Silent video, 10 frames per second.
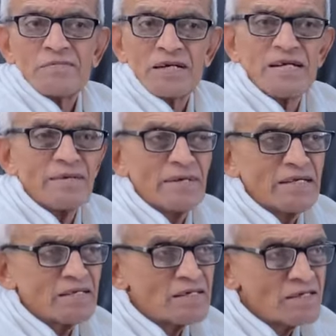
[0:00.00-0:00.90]

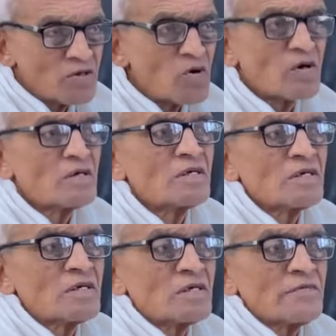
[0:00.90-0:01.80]
fundamentally wrong,
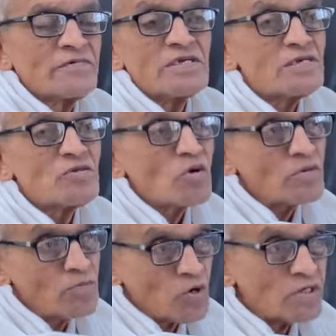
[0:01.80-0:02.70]
which is
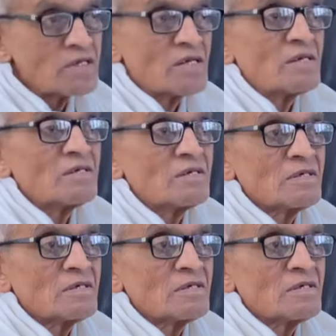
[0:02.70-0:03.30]
not mortal,